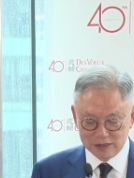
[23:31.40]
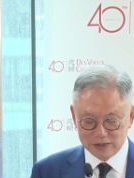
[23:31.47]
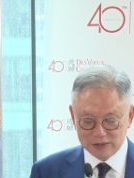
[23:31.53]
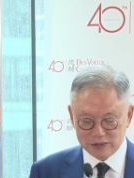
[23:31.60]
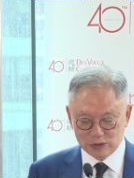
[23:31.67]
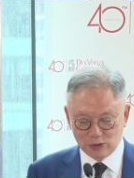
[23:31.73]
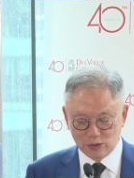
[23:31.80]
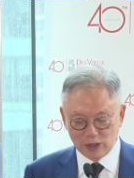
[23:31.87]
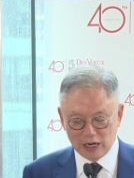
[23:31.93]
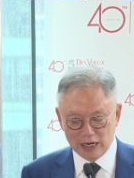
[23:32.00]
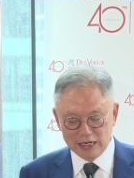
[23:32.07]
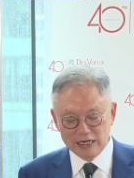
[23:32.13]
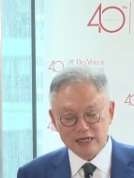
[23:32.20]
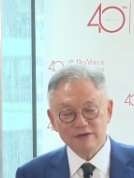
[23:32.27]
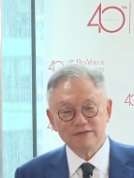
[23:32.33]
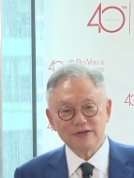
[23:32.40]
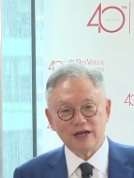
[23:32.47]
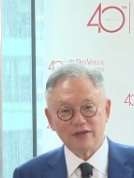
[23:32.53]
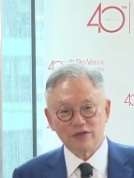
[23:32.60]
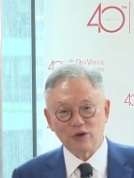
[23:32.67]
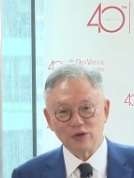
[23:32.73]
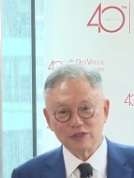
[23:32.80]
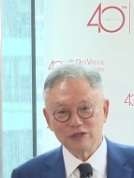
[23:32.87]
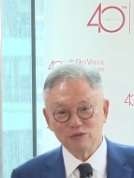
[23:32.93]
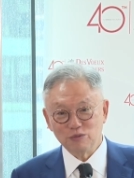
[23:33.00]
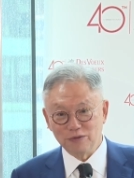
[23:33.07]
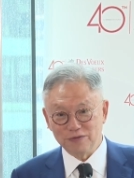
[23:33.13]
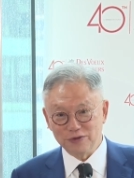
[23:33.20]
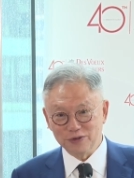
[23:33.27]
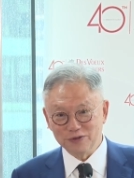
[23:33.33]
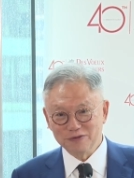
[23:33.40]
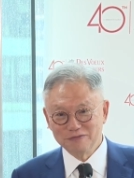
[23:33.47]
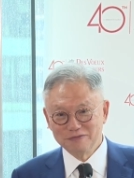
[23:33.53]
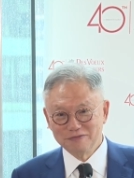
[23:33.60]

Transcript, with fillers: So I leave that thought with you.